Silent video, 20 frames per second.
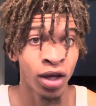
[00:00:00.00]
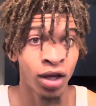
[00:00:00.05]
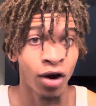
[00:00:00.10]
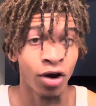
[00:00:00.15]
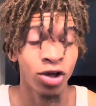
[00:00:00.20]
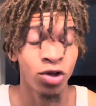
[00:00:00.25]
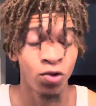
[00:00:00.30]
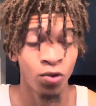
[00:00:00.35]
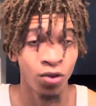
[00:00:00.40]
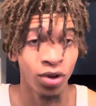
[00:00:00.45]
Are
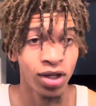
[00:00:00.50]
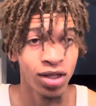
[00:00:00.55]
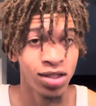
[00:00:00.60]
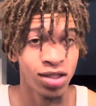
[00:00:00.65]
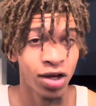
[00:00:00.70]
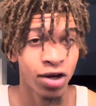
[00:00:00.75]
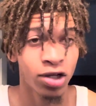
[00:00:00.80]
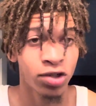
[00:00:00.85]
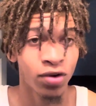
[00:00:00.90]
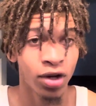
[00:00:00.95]
you really
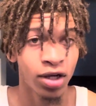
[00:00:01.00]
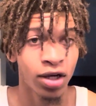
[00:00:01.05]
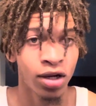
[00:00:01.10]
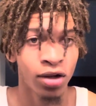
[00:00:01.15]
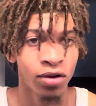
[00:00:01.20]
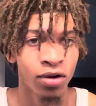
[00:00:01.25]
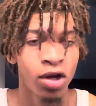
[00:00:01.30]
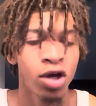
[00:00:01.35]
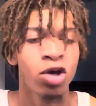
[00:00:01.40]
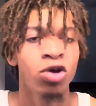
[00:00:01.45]
serious right now?
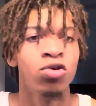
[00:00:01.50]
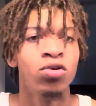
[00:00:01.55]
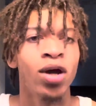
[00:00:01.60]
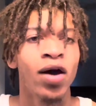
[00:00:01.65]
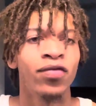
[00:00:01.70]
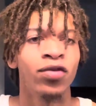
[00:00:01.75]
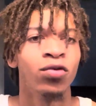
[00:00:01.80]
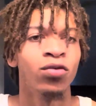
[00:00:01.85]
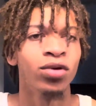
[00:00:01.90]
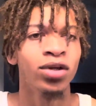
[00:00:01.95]
You
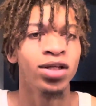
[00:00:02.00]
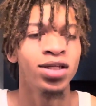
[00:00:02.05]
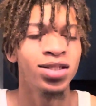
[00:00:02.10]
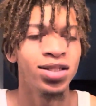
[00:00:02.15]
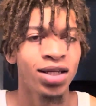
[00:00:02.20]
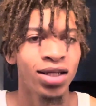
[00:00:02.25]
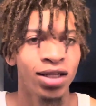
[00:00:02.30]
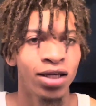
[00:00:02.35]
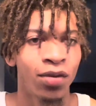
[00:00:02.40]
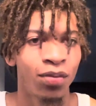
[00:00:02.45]
have to really
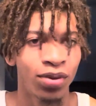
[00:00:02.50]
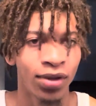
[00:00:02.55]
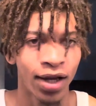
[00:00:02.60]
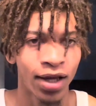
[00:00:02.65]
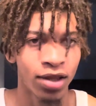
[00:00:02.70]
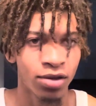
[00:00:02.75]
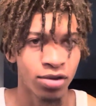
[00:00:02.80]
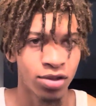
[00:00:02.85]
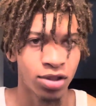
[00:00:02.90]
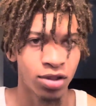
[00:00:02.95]
sit and apply
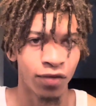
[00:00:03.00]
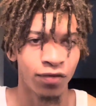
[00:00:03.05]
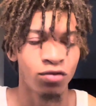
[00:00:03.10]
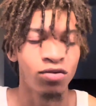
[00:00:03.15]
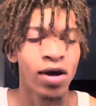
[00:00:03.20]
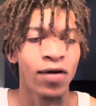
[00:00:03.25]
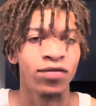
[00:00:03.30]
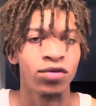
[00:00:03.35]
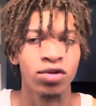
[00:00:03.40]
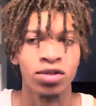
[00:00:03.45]
yourself. You
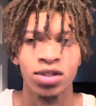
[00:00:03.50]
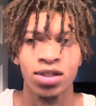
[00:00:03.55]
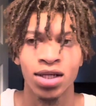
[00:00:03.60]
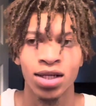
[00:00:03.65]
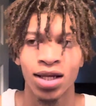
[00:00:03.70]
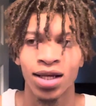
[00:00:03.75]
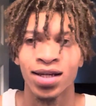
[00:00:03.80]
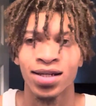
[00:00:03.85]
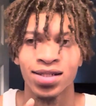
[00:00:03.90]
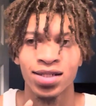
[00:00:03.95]
have to
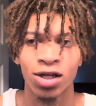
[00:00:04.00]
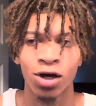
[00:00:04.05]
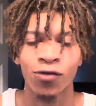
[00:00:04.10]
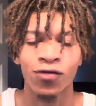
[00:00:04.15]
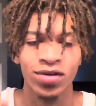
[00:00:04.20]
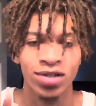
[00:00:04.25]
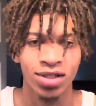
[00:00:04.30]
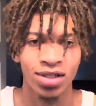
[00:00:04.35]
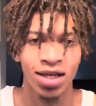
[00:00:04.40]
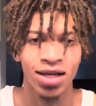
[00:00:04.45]
sit and
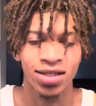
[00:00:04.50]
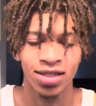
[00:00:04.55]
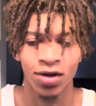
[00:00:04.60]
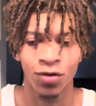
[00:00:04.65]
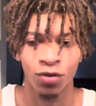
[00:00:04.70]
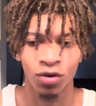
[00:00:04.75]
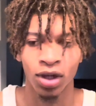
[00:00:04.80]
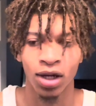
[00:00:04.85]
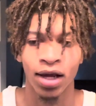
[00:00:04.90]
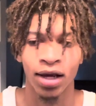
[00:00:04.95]
self-assess and
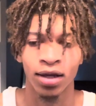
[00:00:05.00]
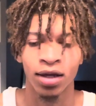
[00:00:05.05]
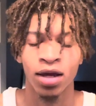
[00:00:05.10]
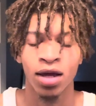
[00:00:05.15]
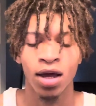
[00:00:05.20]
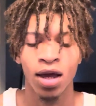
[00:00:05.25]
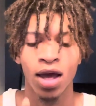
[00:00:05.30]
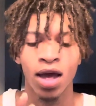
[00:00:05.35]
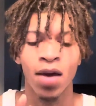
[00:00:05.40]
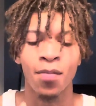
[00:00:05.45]
realize
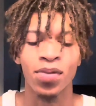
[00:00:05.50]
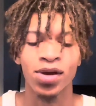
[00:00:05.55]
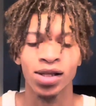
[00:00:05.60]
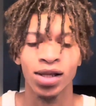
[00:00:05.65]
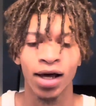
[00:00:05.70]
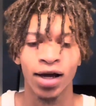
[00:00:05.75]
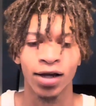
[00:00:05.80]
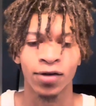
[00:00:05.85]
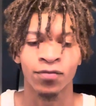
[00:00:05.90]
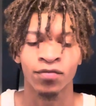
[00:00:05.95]
and be
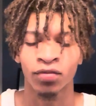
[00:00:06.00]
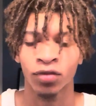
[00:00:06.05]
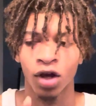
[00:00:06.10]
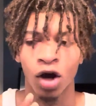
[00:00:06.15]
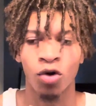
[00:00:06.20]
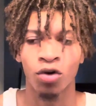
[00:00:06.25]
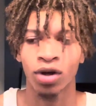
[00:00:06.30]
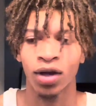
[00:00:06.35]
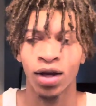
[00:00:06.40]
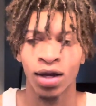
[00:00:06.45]
like,
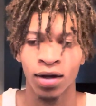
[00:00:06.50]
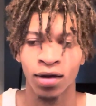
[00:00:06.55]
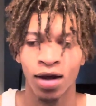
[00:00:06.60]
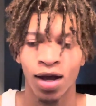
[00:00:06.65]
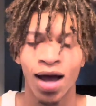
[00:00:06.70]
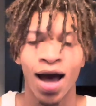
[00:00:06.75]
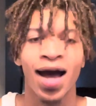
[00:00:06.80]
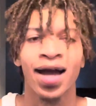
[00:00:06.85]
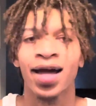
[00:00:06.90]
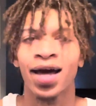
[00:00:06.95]
okay,
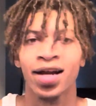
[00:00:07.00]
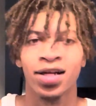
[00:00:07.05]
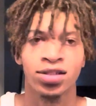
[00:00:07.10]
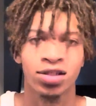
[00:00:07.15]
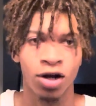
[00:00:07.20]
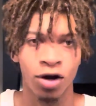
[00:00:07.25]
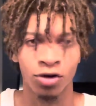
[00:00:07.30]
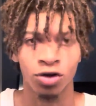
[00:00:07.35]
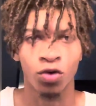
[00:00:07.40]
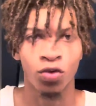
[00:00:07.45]
I gotta
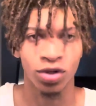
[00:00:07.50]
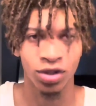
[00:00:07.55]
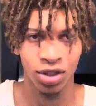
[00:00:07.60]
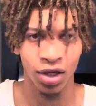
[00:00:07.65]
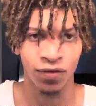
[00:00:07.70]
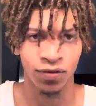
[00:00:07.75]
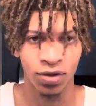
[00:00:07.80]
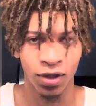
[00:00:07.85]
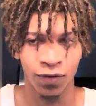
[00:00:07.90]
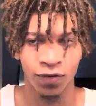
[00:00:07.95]
start doing
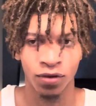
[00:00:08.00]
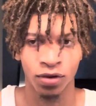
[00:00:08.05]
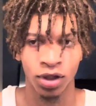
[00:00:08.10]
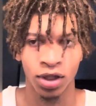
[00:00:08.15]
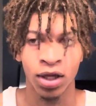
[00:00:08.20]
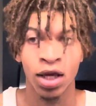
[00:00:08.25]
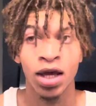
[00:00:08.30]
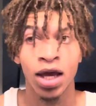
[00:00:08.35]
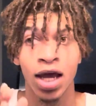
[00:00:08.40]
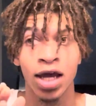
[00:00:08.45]
stuff differently.
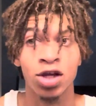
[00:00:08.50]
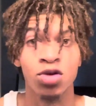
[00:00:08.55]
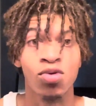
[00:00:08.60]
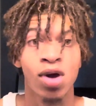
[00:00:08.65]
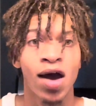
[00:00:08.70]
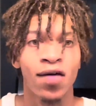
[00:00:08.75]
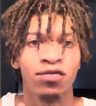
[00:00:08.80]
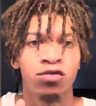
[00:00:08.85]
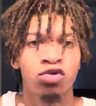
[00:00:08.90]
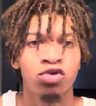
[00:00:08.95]
And you
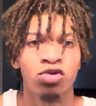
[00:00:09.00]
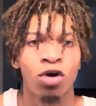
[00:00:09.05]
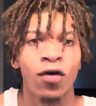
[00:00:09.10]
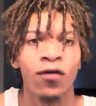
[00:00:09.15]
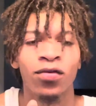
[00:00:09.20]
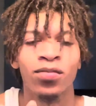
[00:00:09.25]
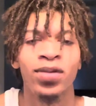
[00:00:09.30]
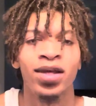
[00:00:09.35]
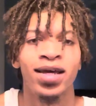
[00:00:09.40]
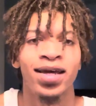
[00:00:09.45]
have to start
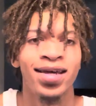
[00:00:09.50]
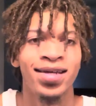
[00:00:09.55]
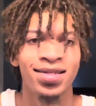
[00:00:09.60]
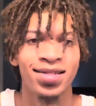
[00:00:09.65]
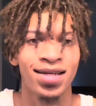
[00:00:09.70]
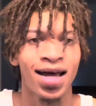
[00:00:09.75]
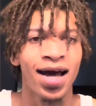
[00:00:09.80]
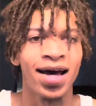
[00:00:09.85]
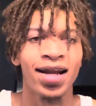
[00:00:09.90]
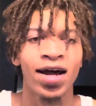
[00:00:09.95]
from the
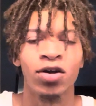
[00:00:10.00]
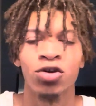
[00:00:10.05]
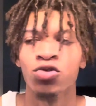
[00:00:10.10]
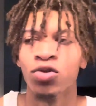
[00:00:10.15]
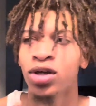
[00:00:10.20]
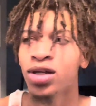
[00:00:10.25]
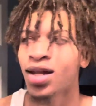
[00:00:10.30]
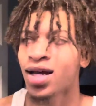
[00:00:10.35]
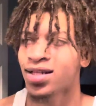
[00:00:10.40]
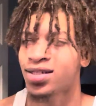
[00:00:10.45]
inside out. You
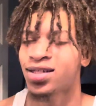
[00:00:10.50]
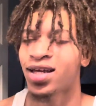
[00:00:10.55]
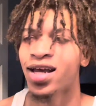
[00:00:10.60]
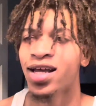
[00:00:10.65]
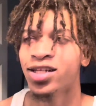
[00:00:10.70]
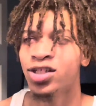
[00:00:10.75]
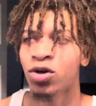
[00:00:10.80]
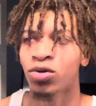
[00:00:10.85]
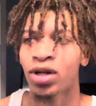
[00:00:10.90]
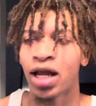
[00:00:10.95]
cannot
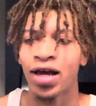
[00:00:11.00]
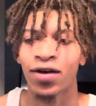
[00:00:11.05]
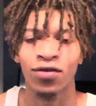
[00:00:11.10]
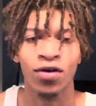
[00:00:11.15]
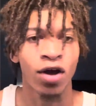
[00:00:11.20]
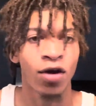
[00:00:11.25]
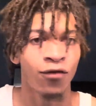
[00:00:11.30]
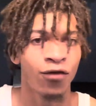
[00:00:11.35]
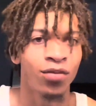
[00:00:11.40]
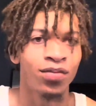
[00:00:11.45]
change your life
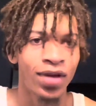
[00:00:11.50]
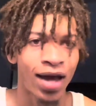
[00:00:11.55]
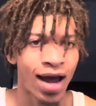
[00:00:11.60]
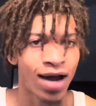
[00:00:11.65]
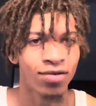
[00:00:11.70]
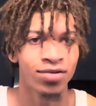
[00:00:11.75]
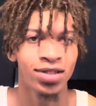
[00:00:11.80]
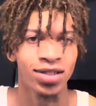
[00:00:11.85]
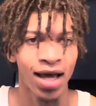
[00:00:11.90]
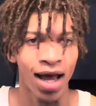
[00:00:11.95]
from the
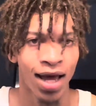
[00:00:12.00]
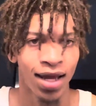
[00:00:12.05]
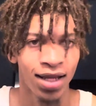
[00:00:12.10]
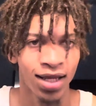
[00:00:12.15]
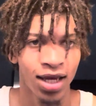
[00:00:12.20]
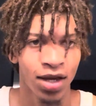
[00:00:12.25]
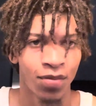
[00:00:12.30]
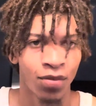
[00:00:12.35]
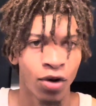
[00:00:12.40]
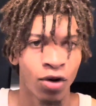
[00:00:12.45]
outside
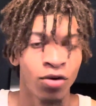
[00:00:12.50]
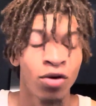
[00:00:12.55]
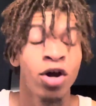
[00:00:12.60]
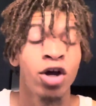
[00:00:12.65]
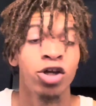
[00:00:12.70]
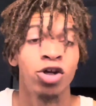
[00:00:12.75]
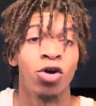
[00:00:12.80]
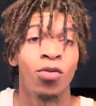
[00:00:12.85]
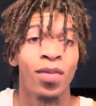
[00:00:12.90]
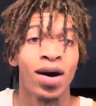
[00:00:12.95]
in, bro.
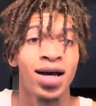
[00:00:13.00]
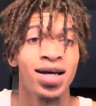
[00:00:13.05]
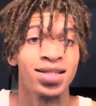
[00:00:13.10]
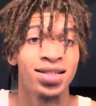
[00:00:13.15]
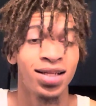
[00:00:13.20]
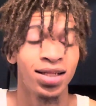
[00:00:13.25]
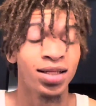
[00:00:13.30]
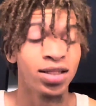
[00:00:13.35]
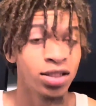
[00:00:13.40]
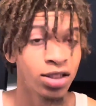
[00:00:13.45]
Your
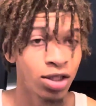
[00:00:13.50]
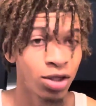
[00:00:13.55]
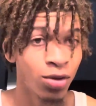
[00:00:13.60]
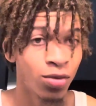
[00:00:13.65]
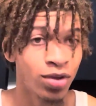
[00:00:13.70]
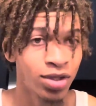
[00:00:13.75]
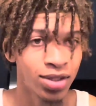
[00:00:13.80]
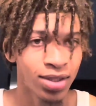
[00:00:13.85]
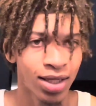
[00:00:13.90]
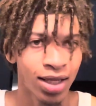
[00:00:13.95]
mindset is still
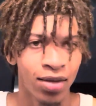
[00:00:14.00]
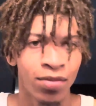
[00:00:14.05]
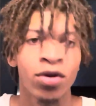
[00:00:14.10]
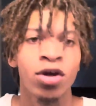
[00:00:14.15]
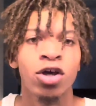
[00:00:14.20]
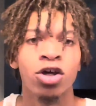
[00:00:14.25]
the same.